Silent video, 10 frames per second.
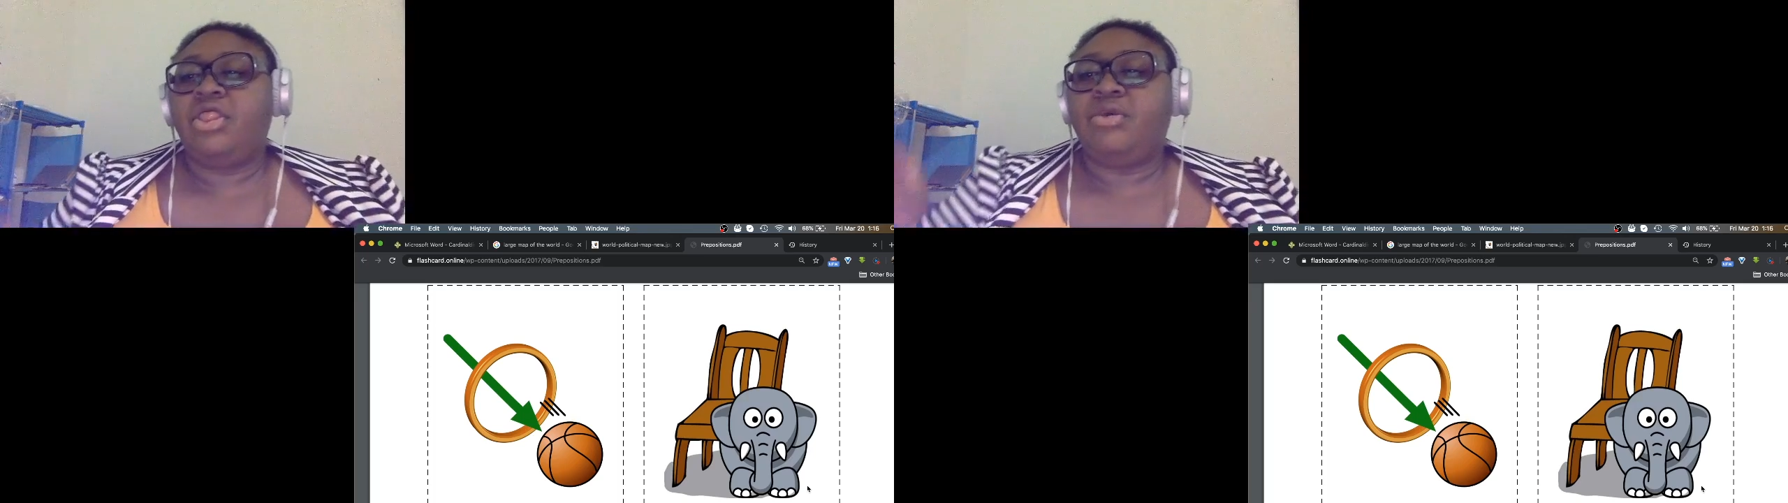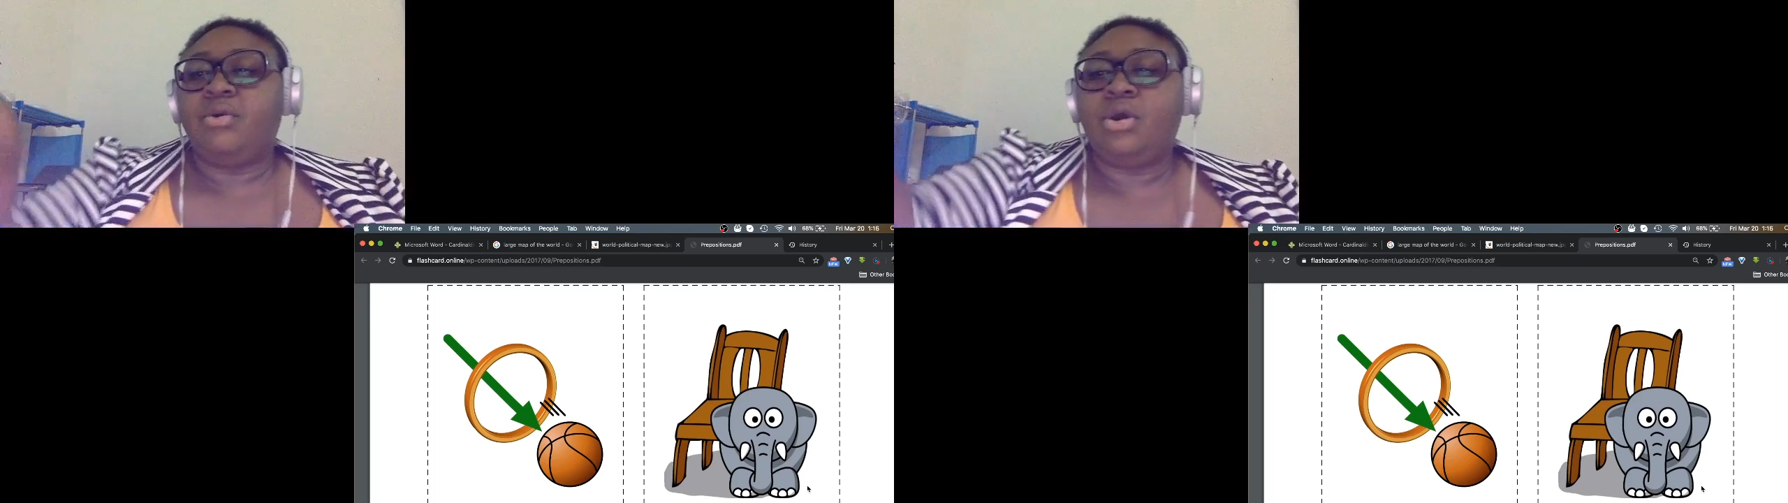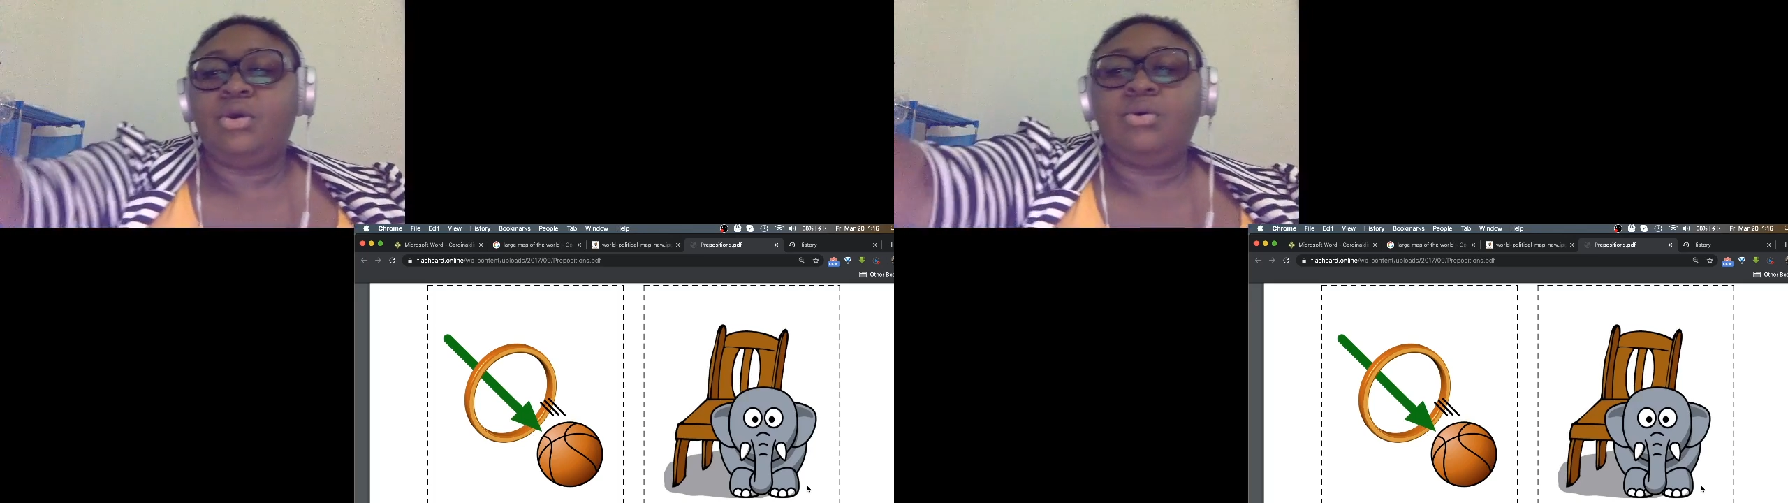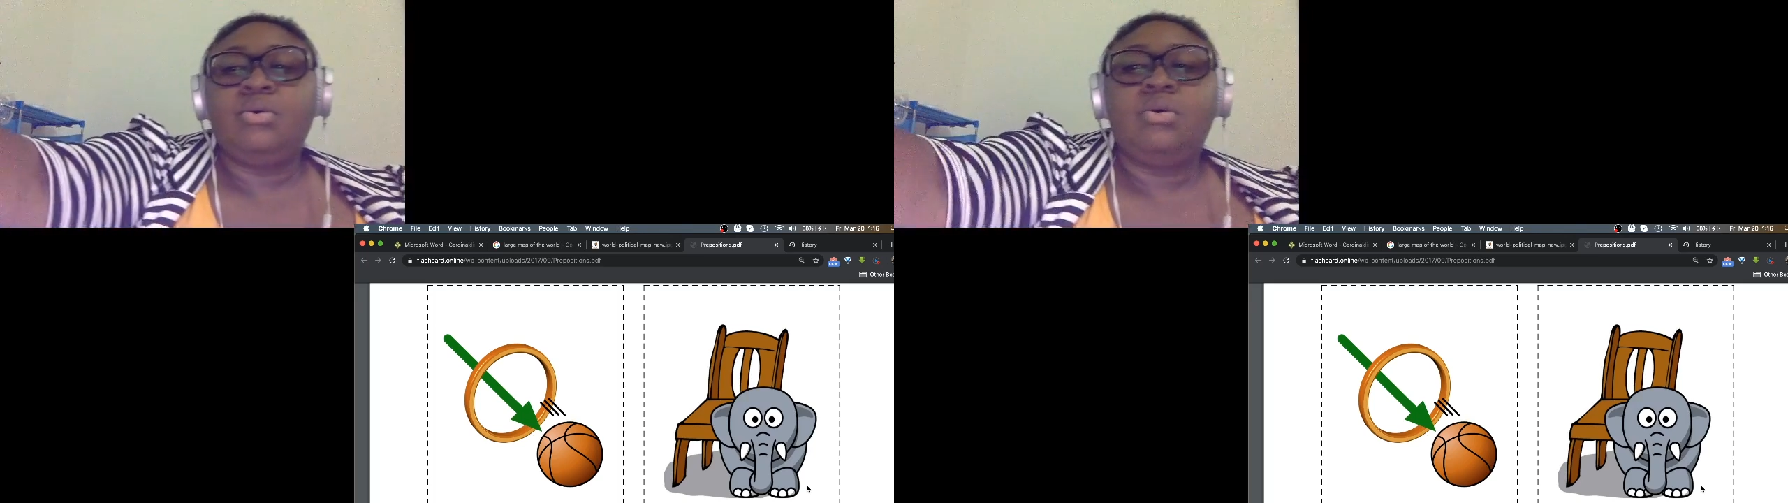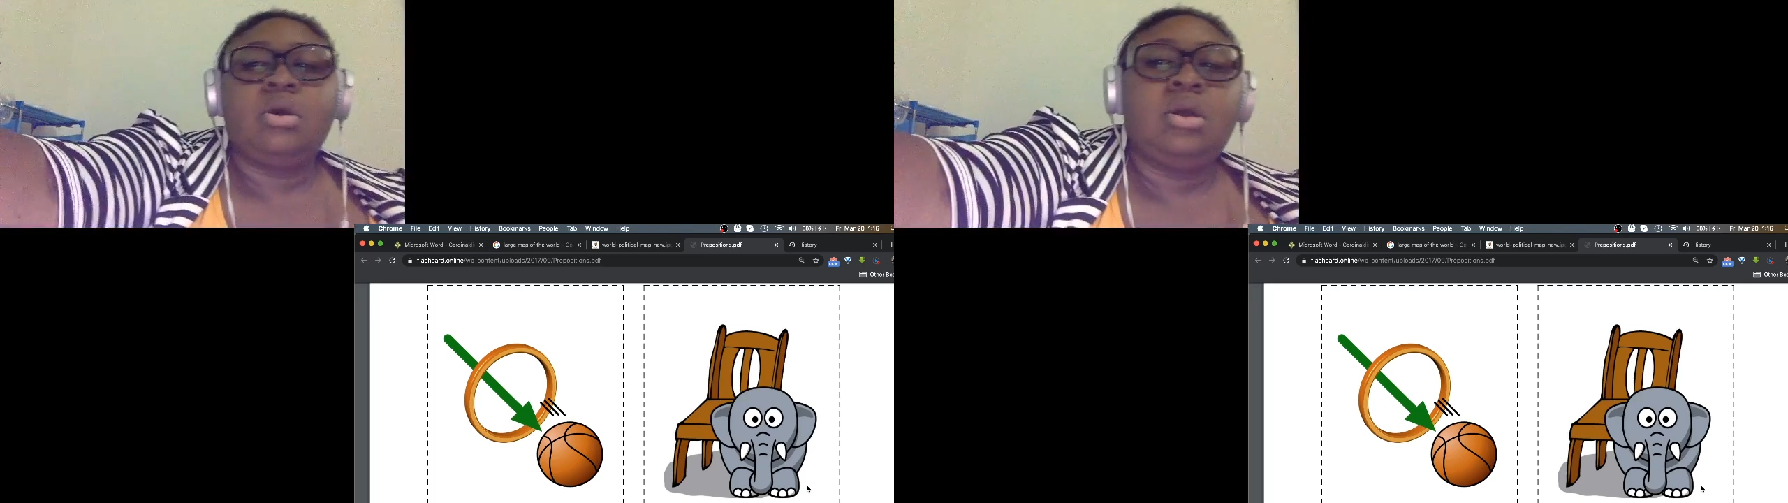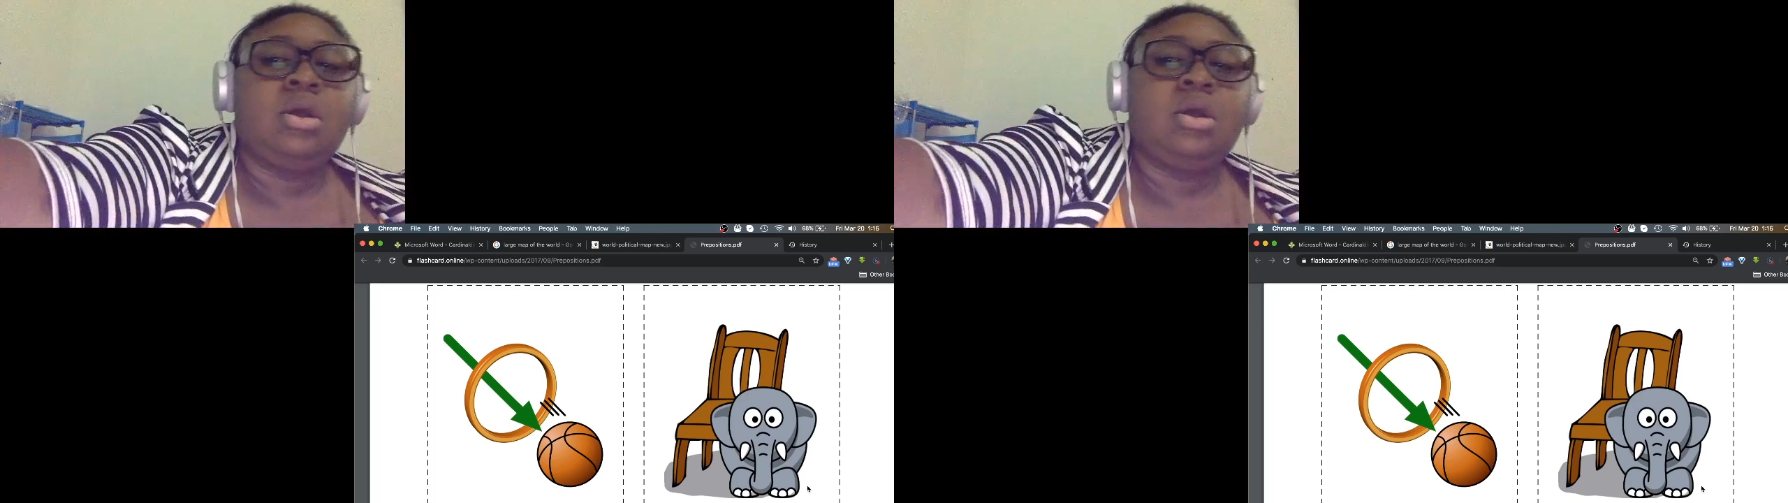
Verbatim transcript: through.